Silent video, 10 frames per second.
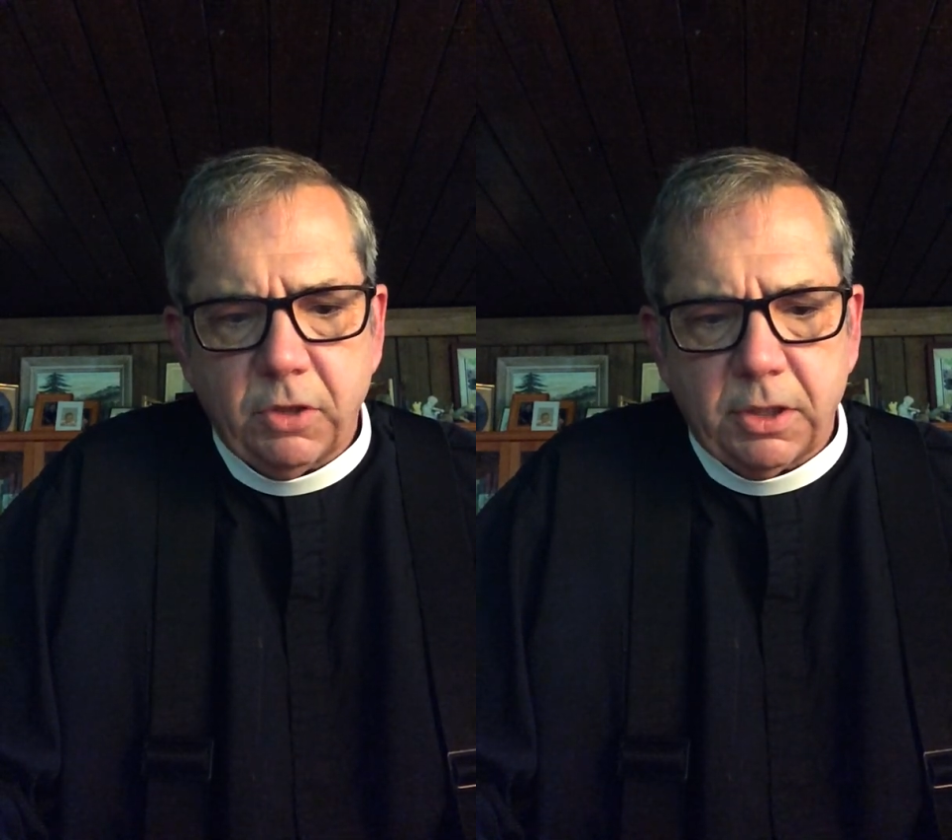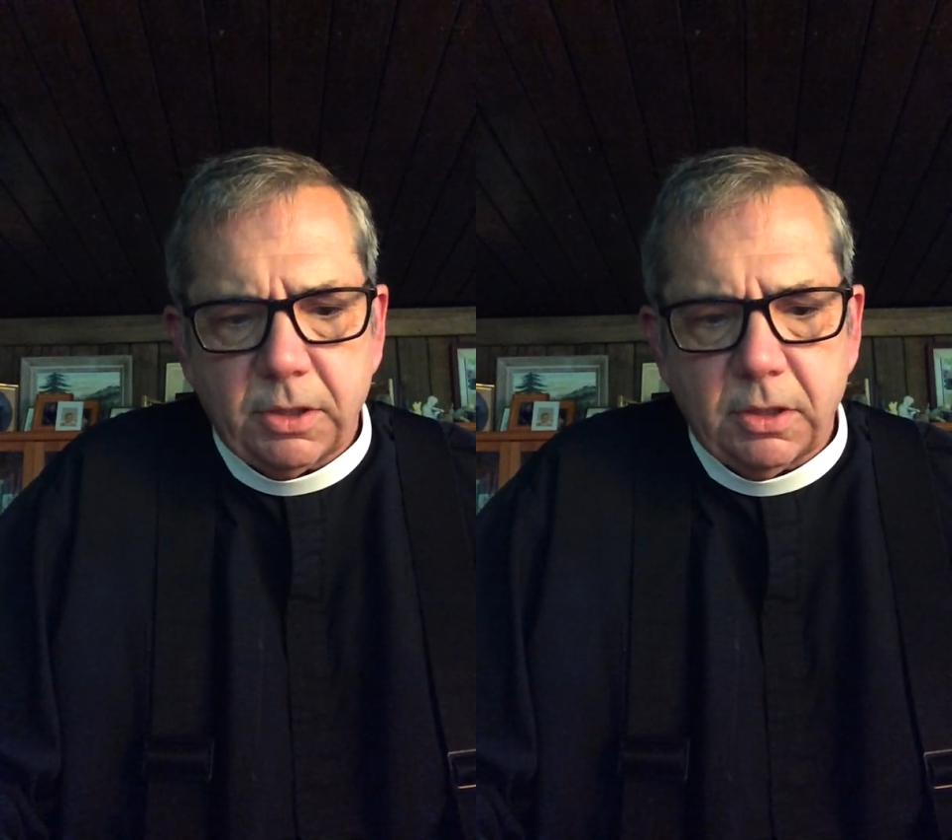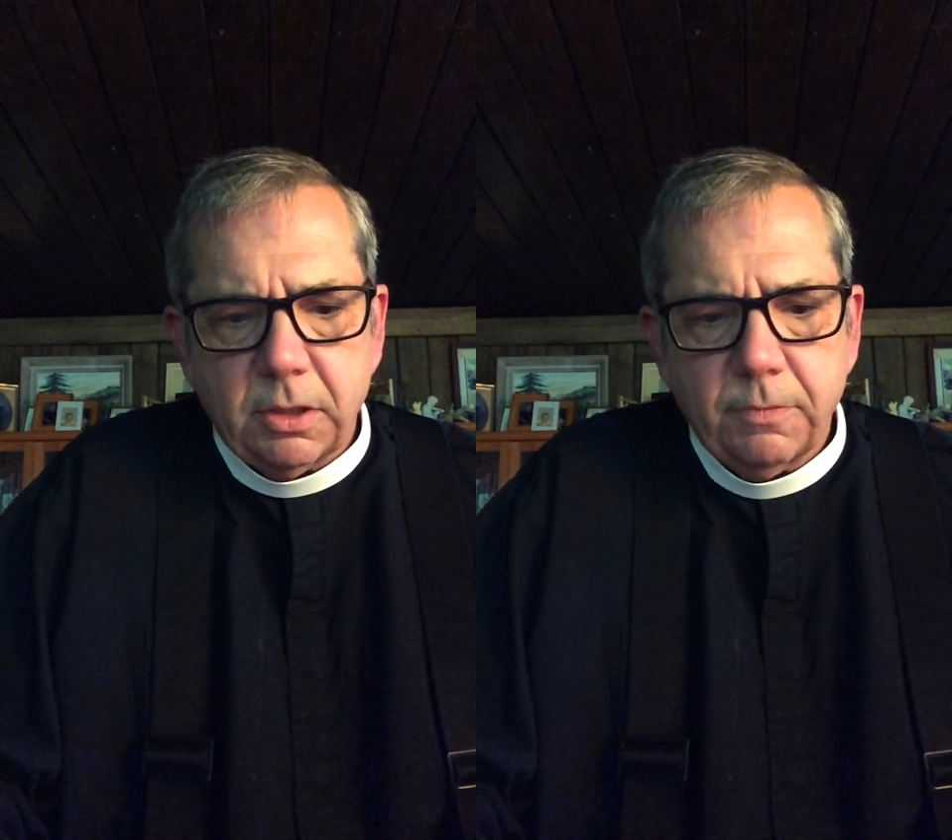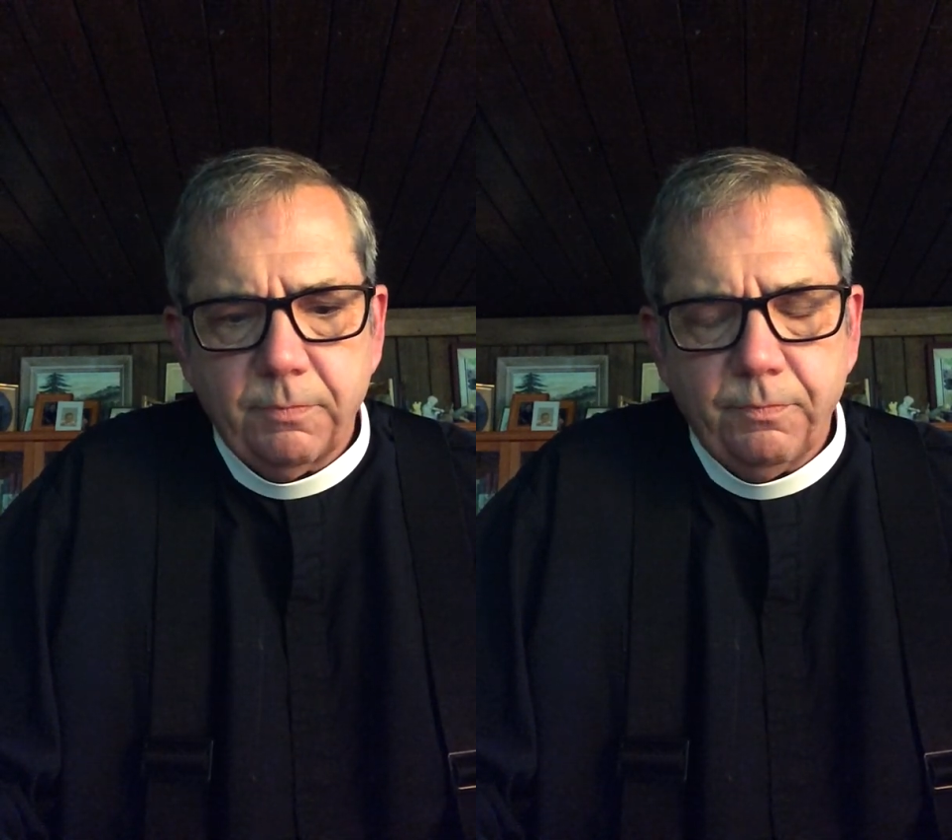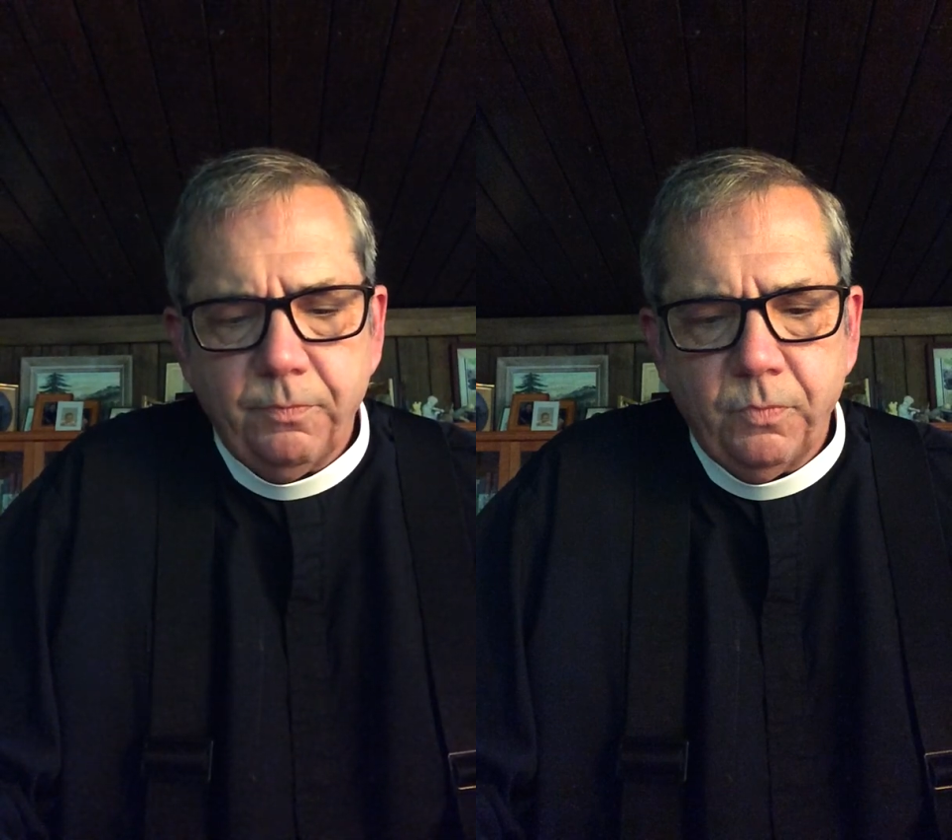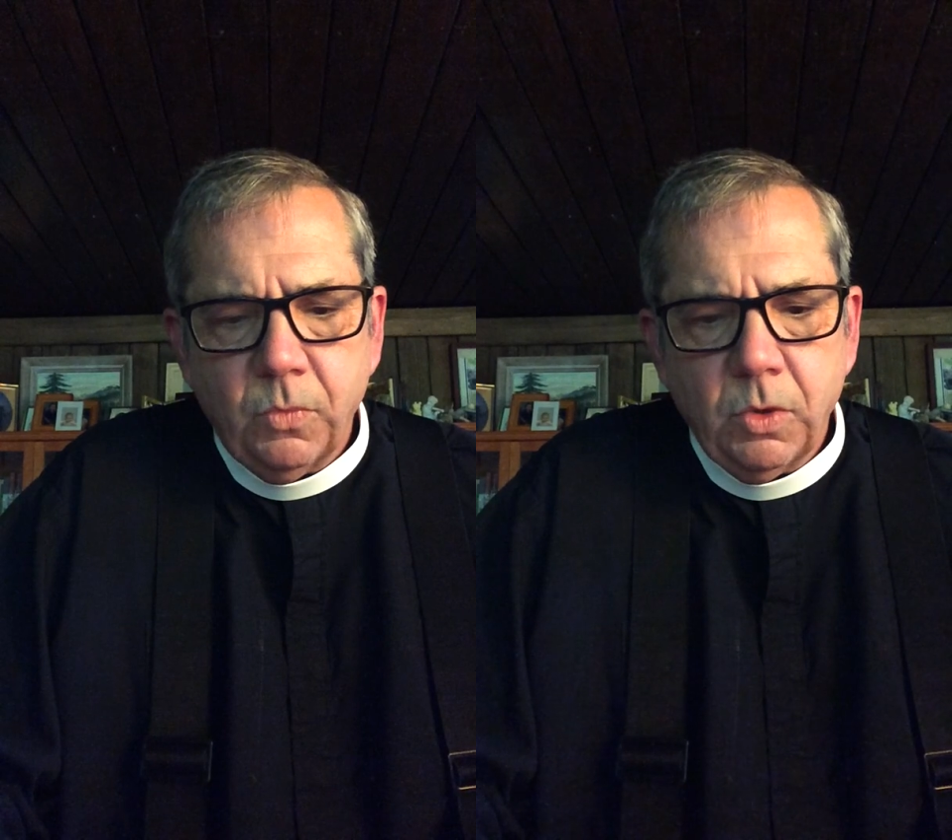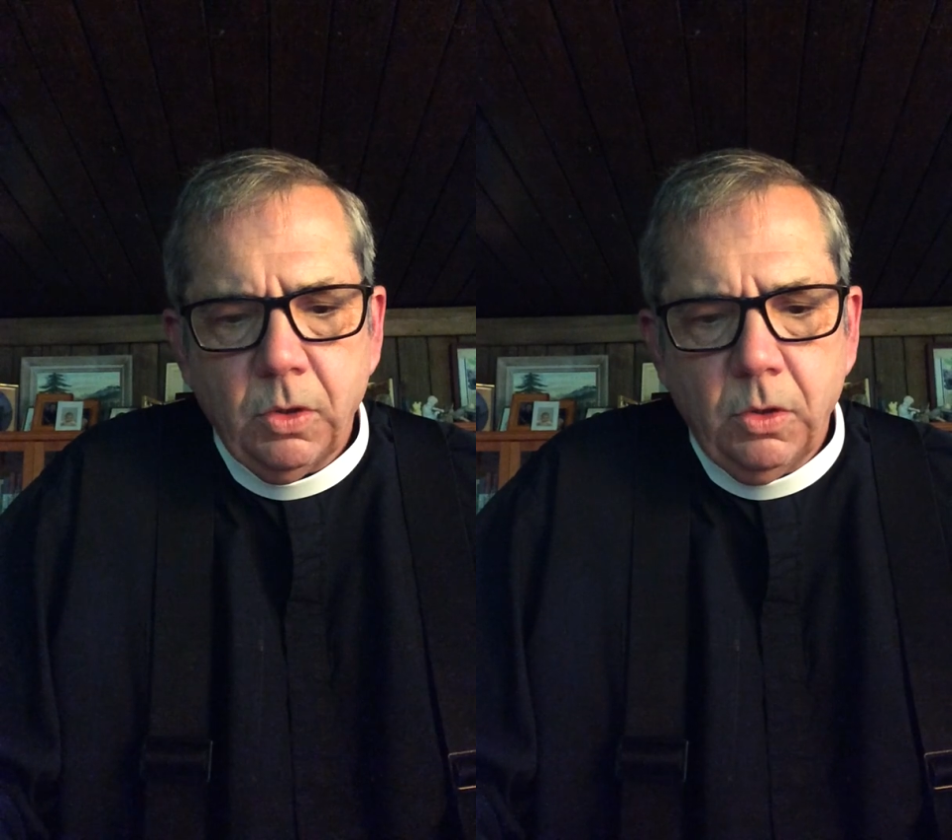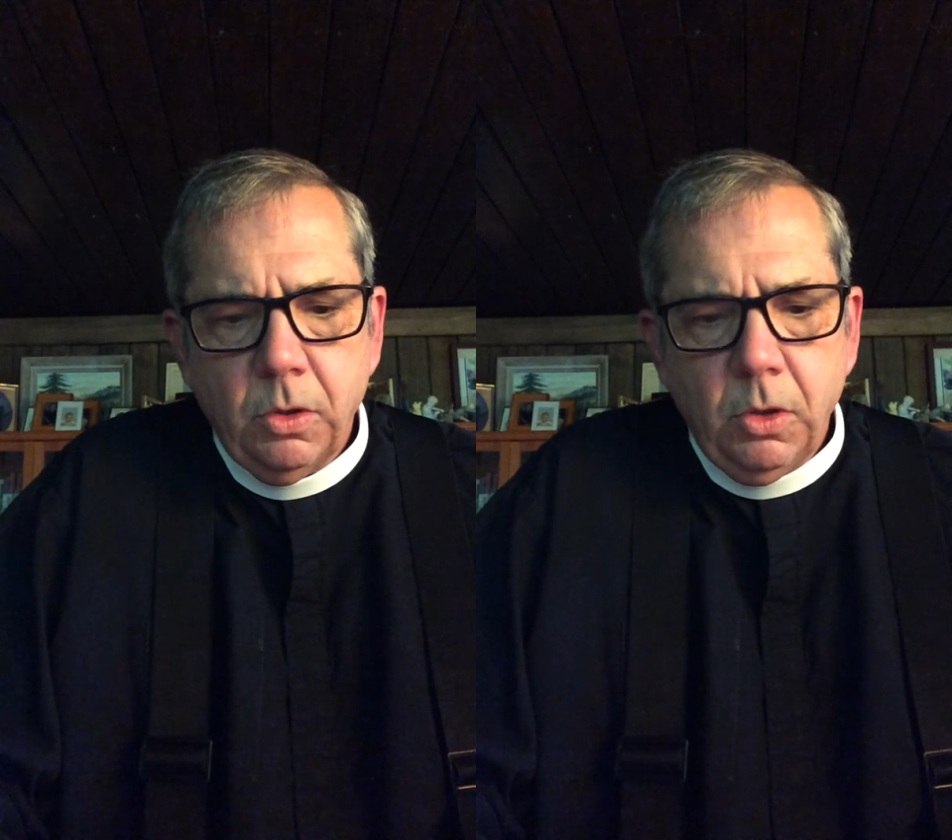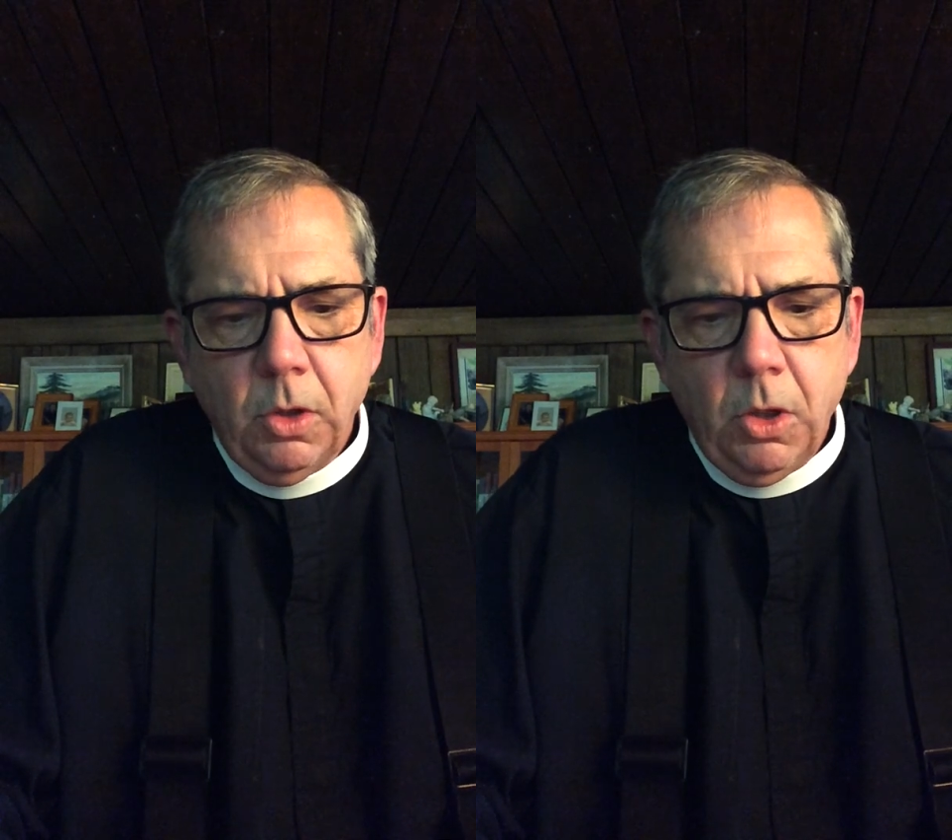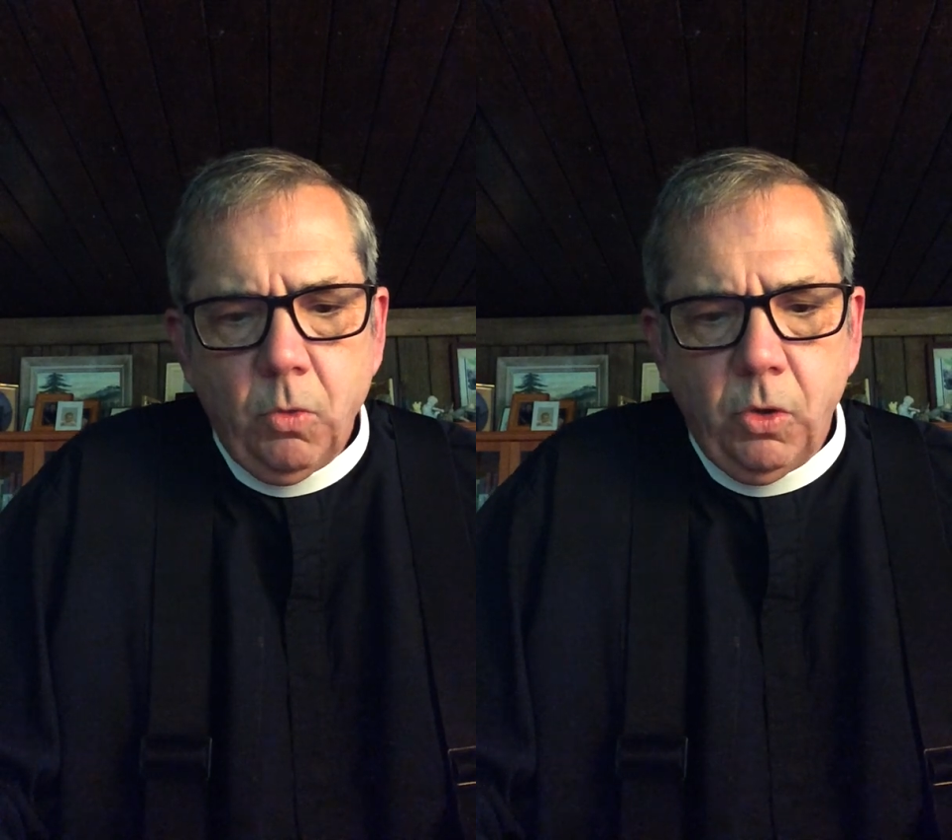justice?
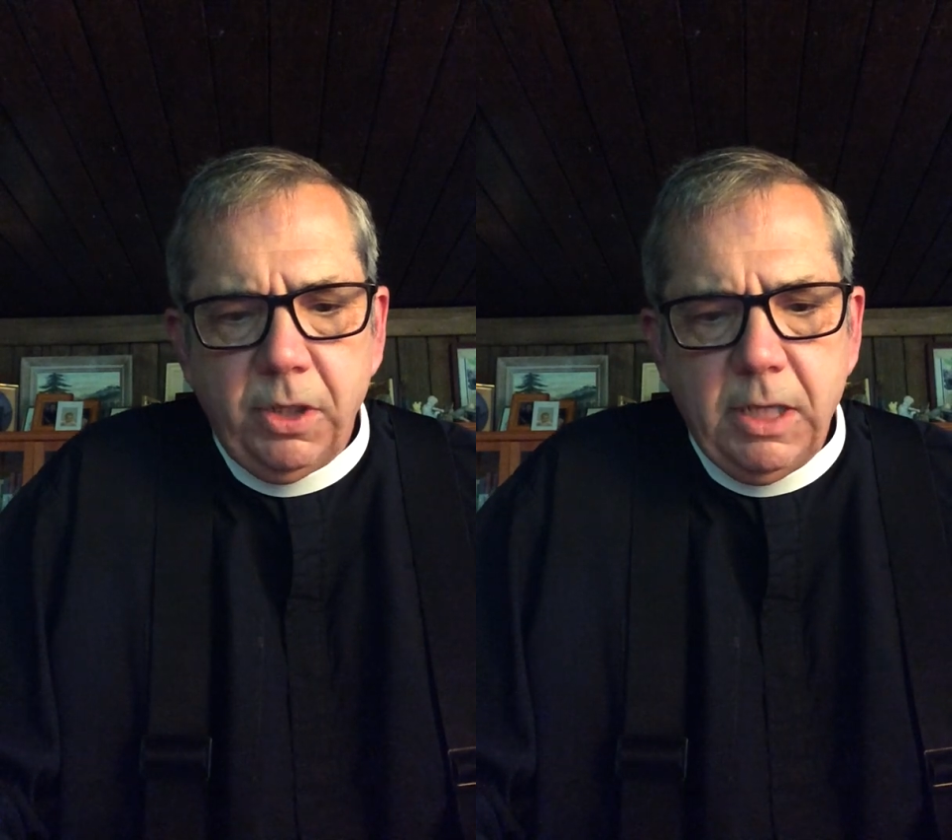Will